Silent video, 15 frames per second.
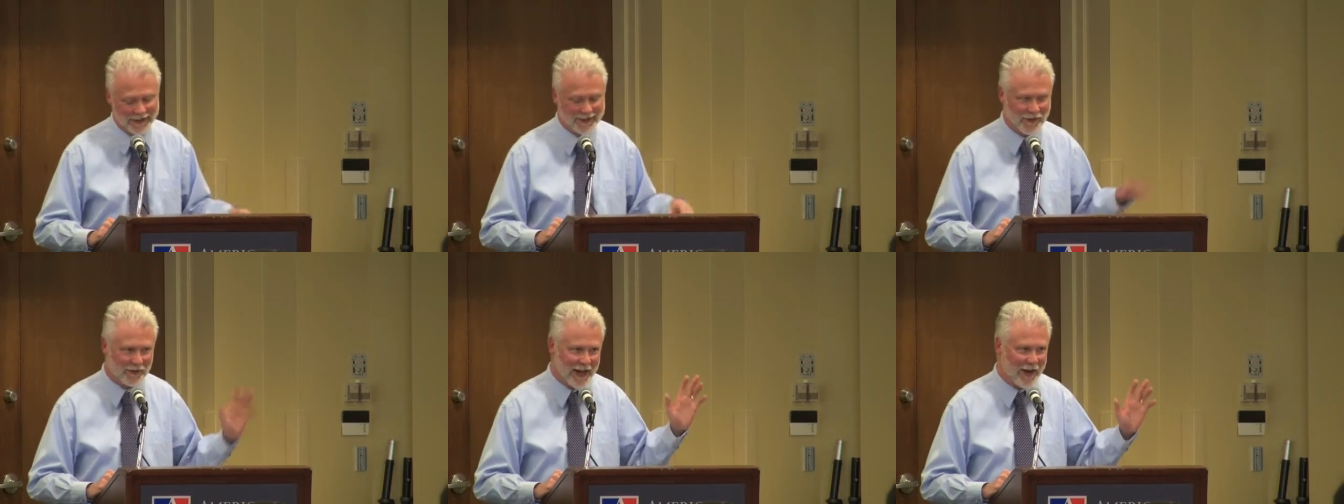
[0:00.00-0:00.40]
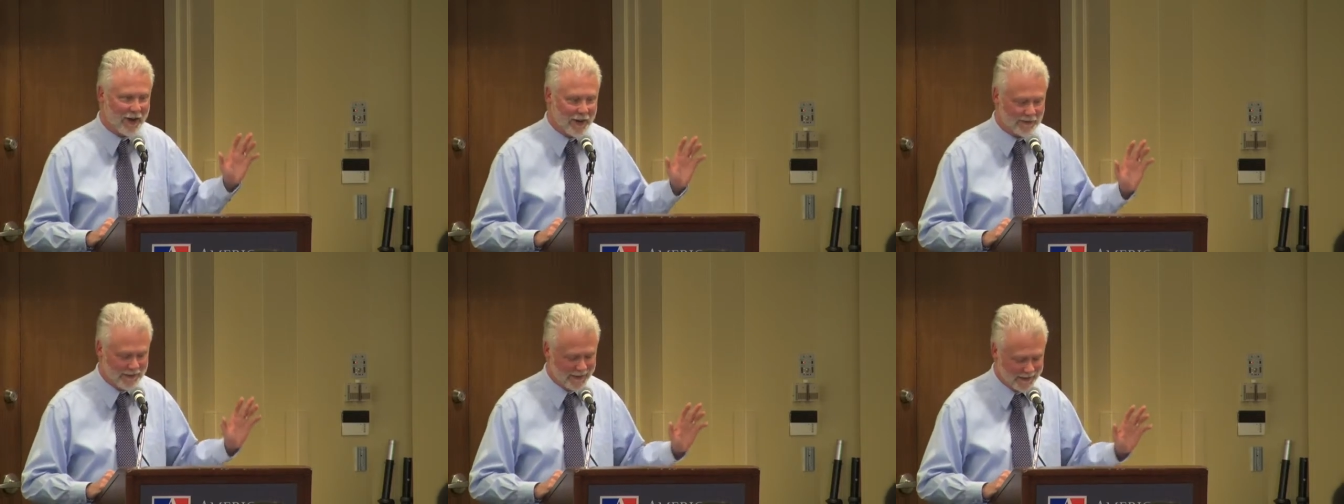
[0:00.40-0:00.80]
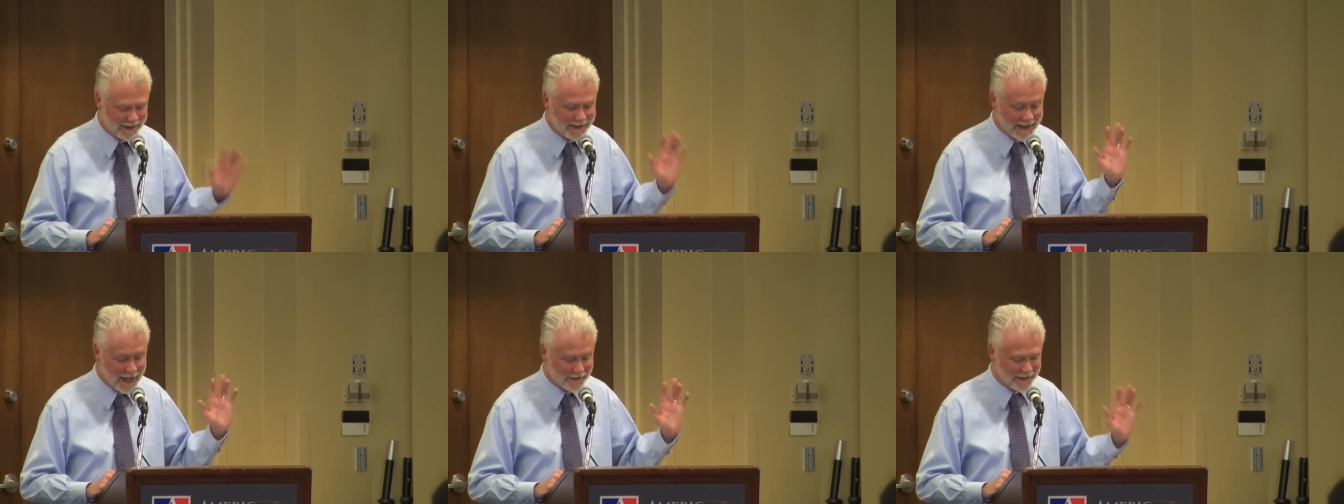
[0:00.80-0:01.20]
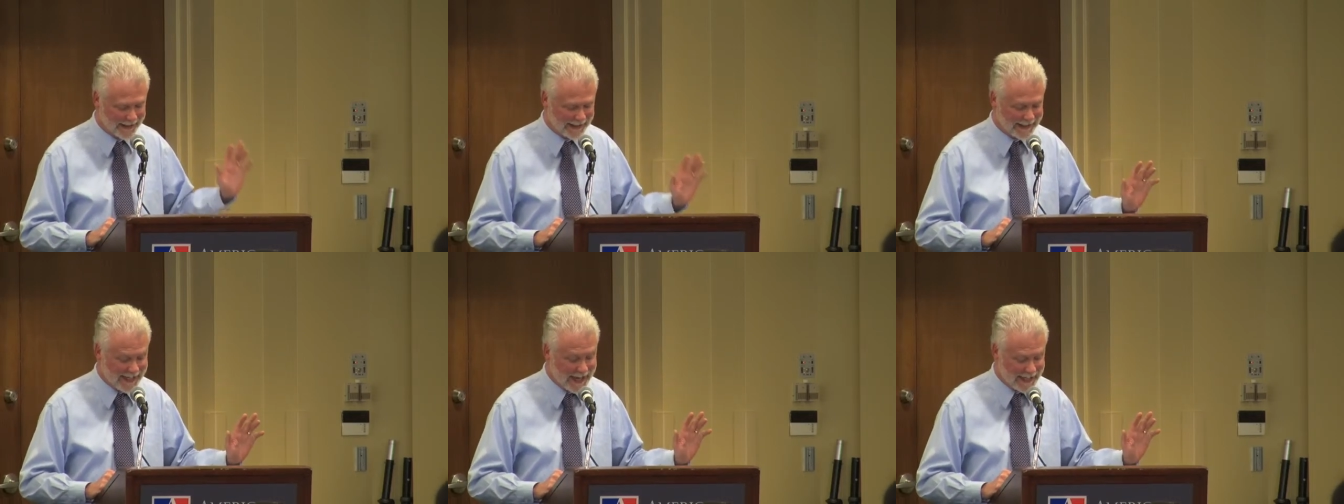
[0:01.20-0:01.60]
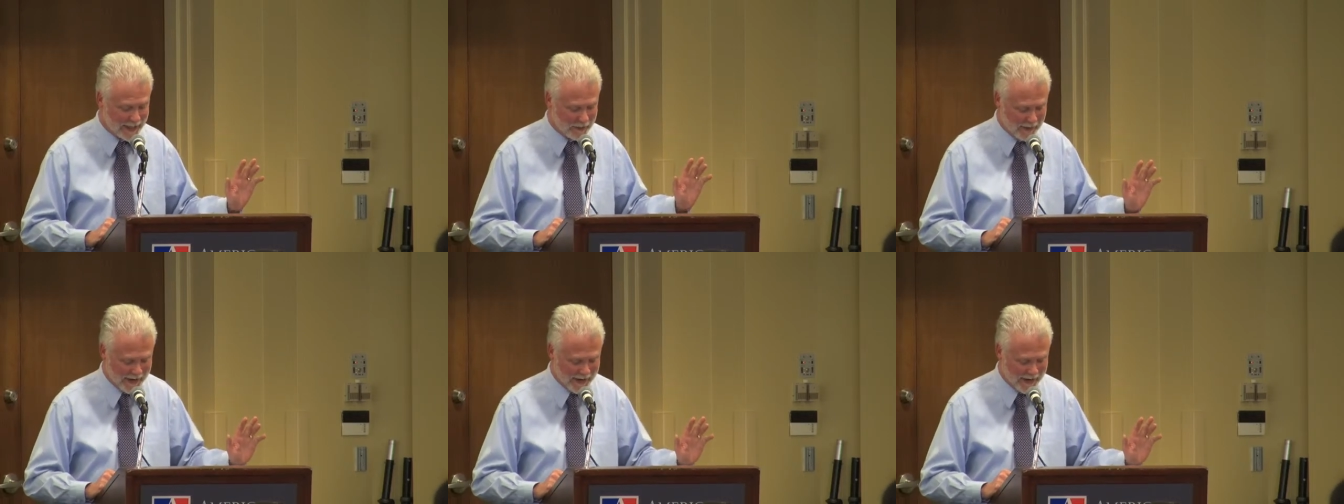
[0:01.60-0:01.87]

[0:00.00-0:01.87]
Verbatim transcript: So now I'm definitely dating